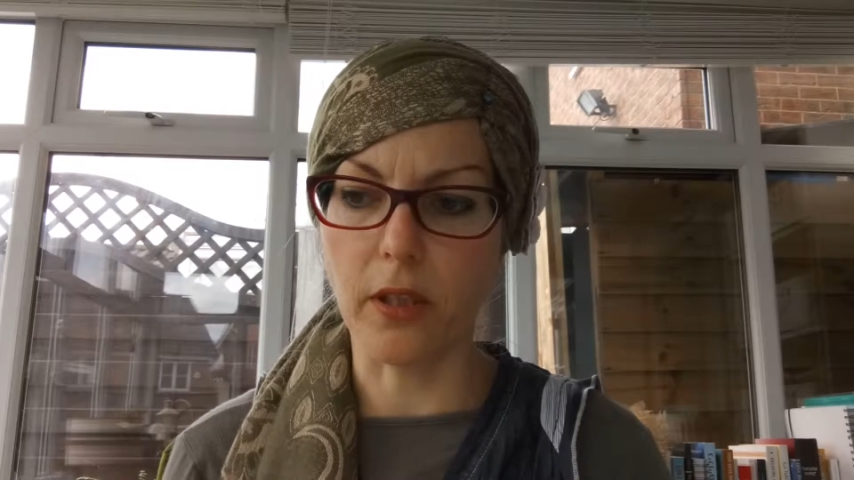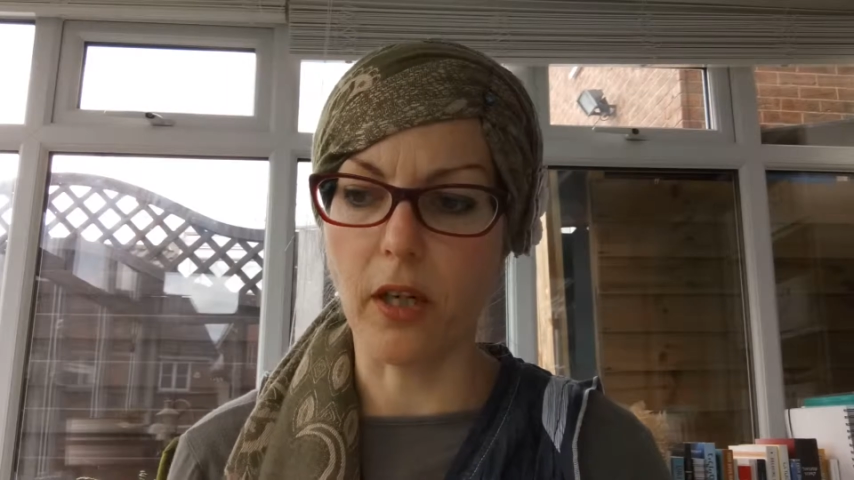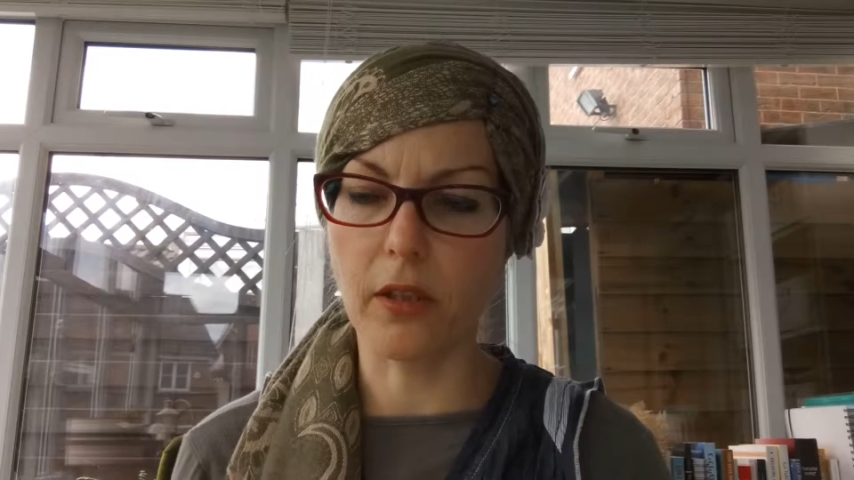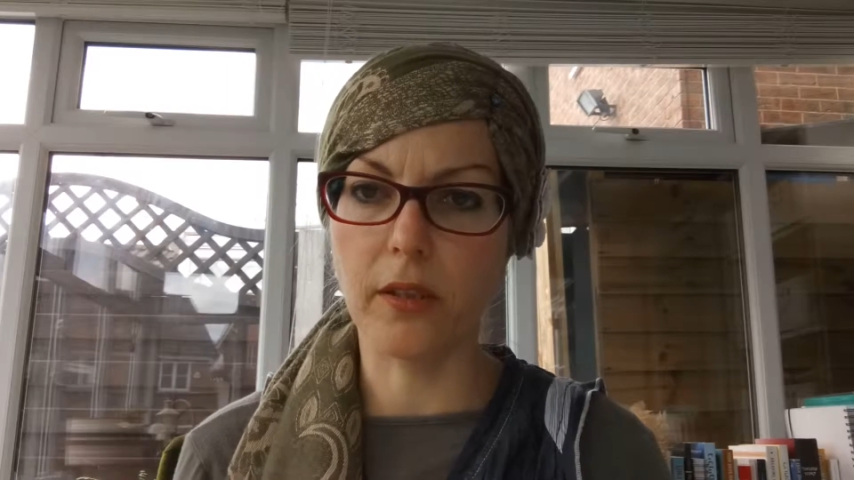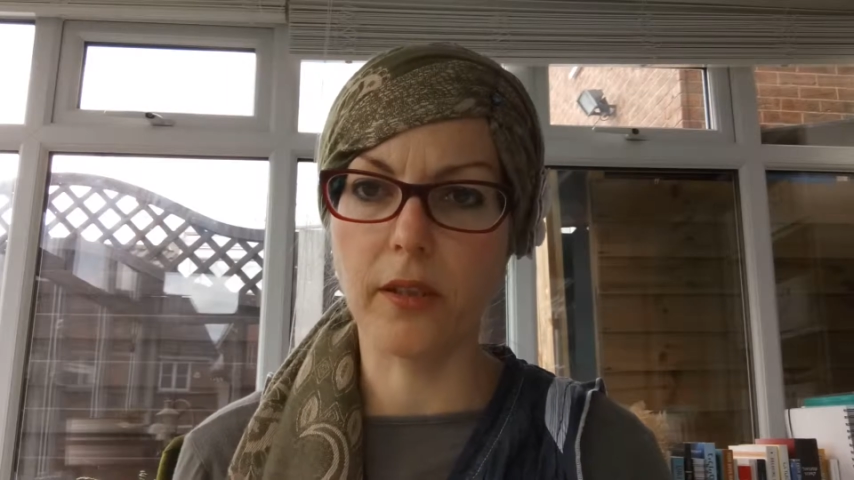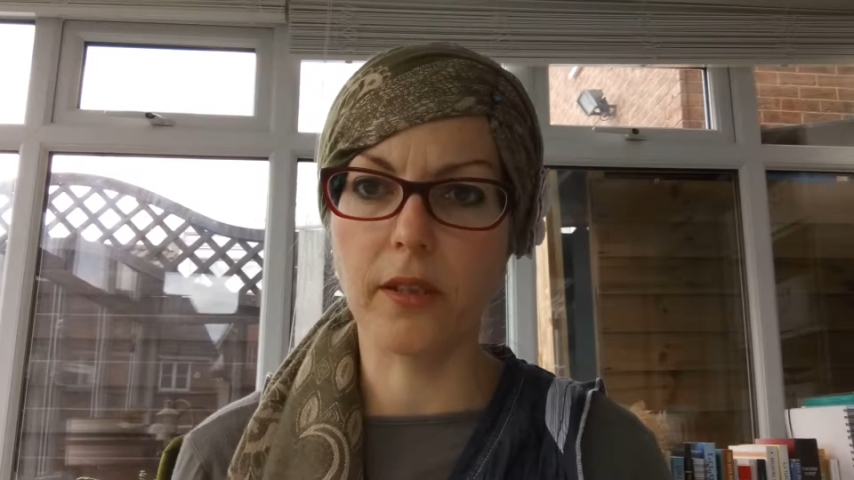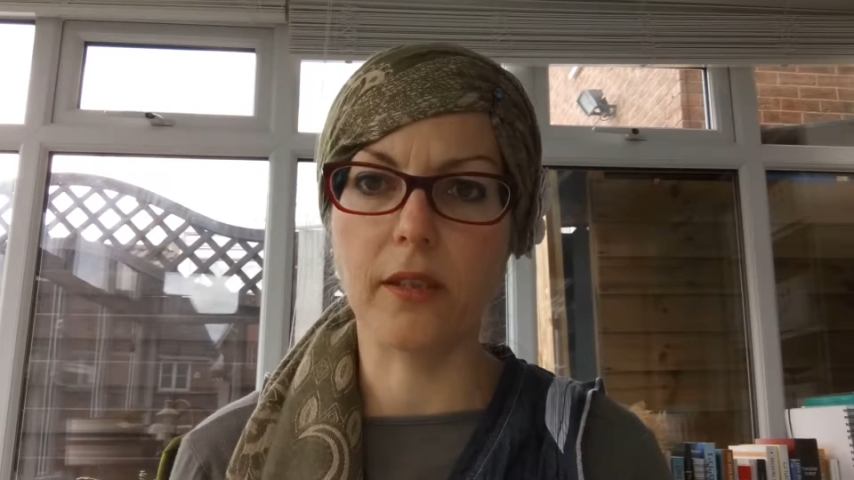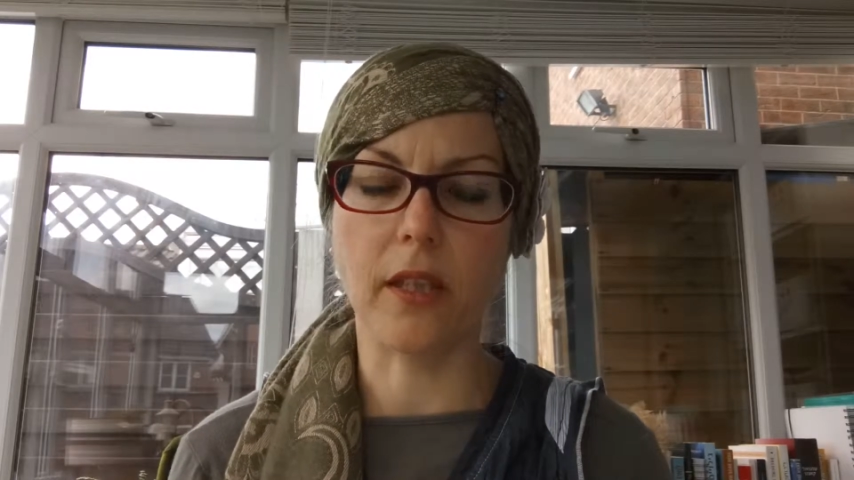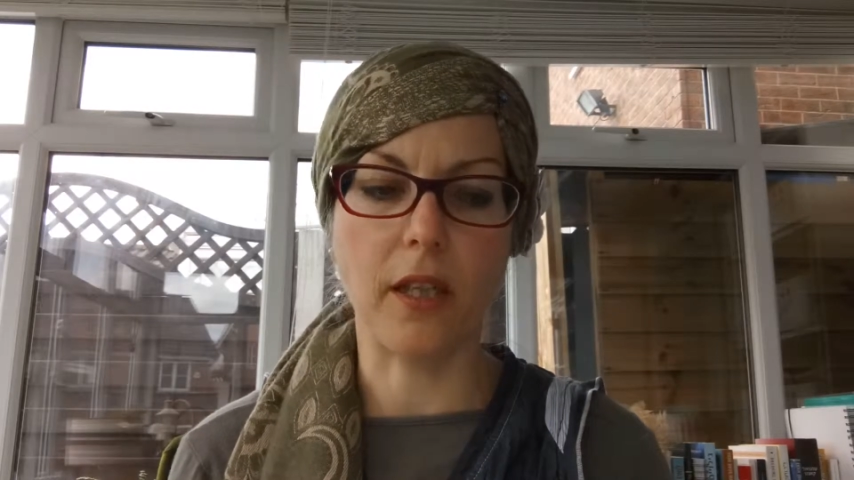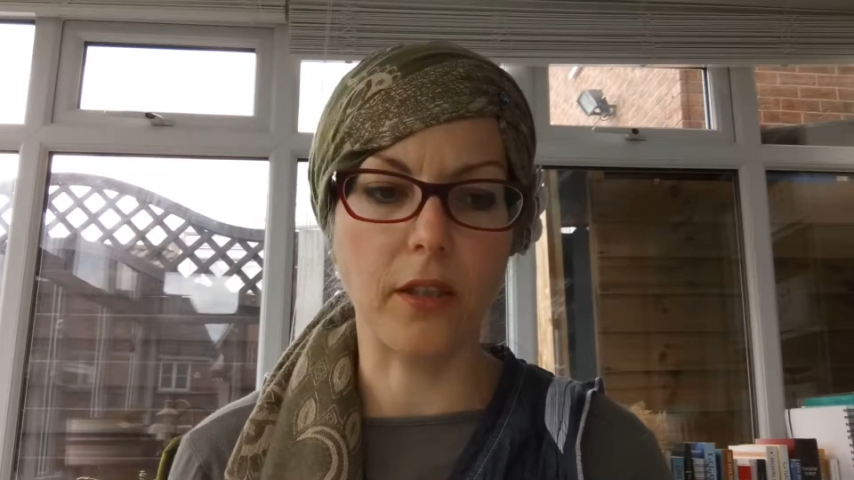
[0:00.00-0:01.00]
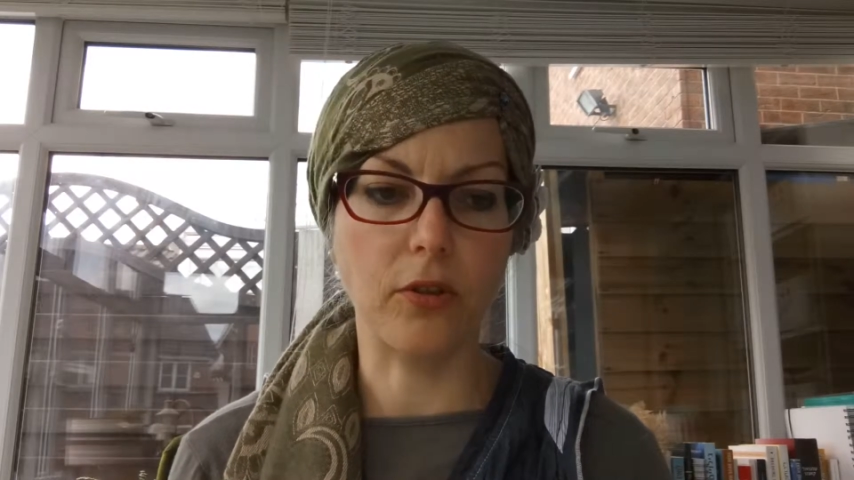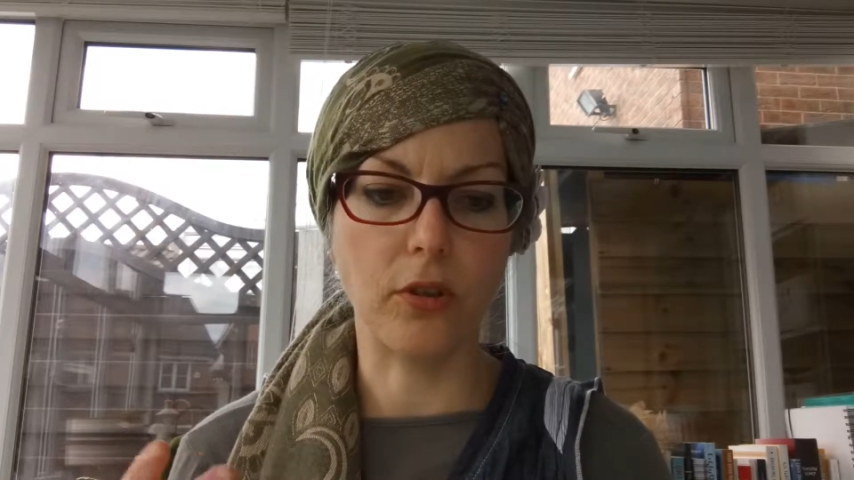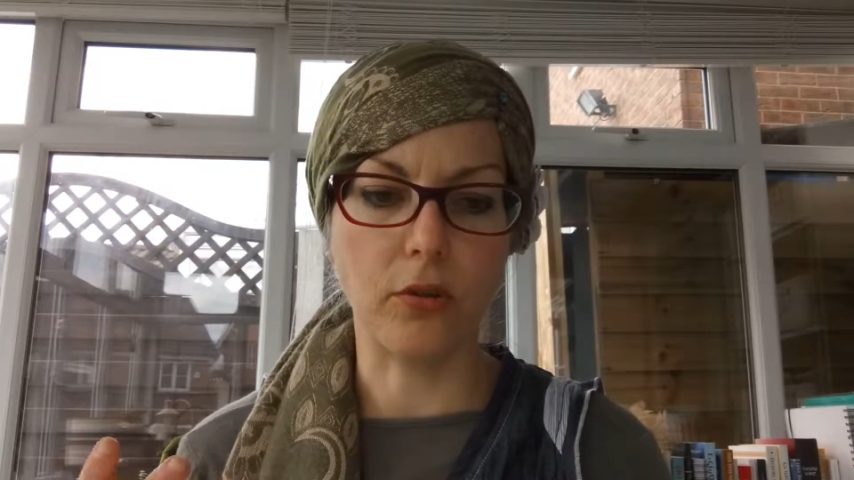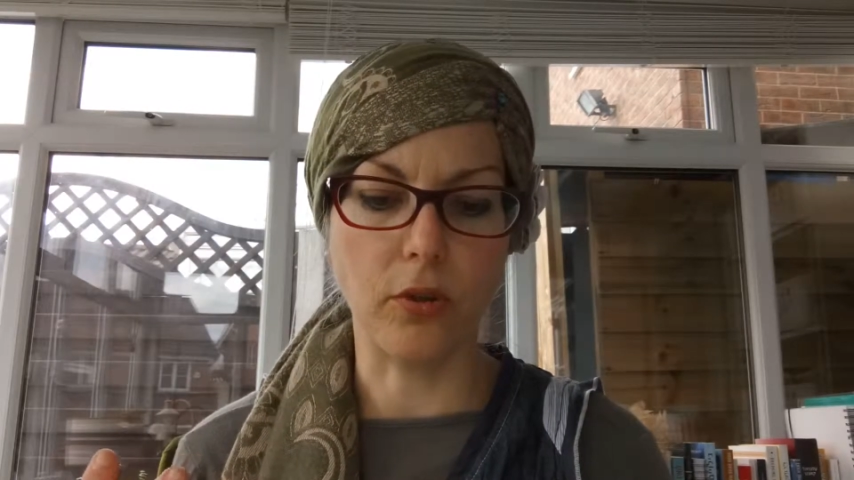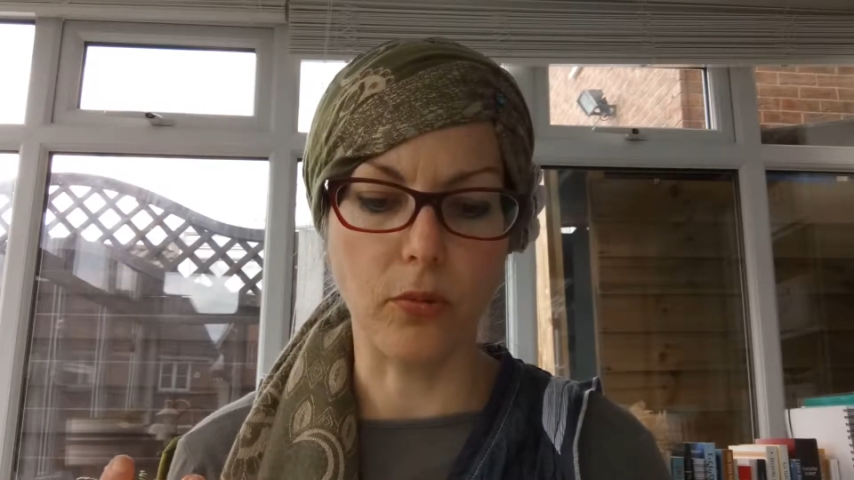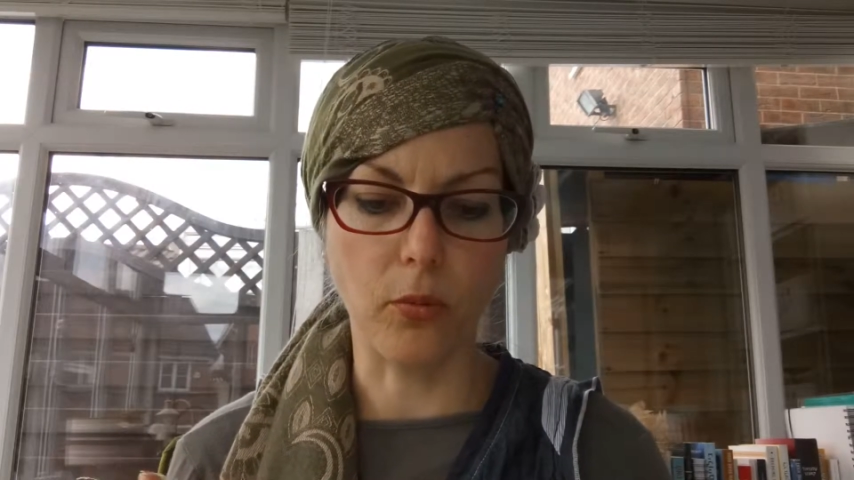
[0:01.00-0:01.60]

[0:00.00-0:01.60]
an artist and I used to